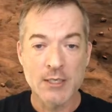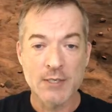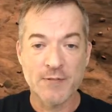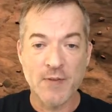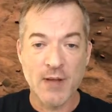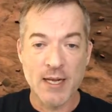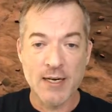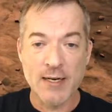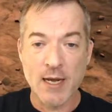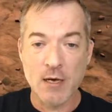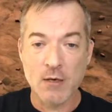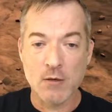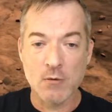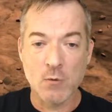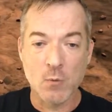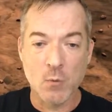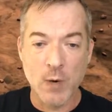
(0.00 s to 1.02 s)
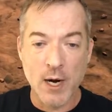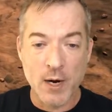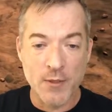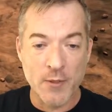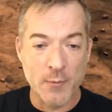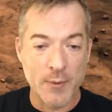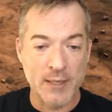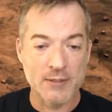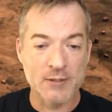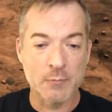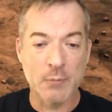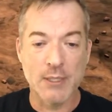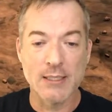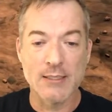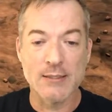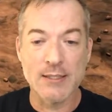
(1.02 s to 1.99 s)
to find out where the
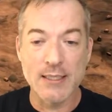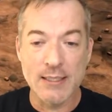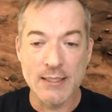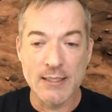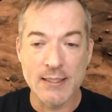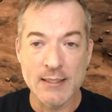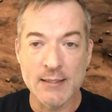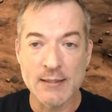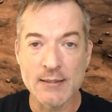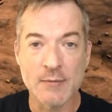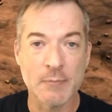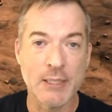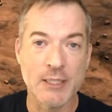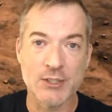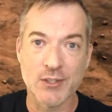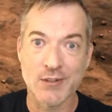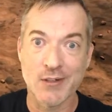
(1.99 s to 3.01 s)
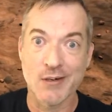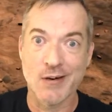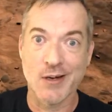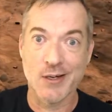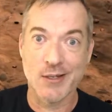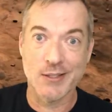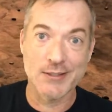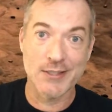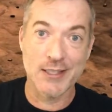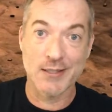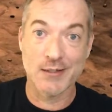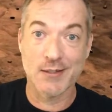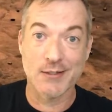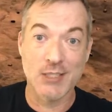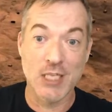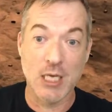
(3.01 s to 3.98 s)
best place is, make sure they're not going to set it
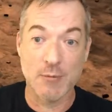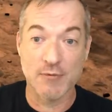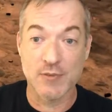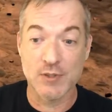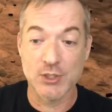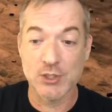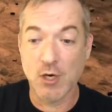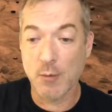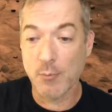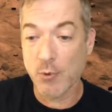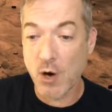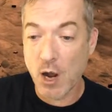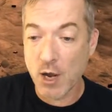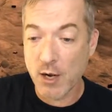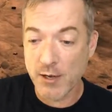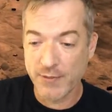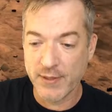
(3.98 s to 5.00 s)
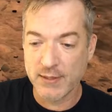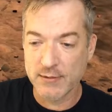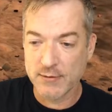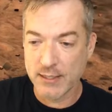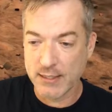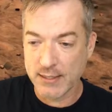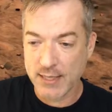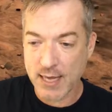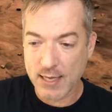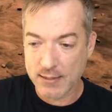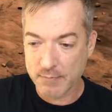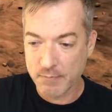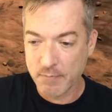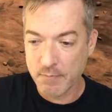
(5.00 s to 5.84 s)
on top of a sharp rock, things like that.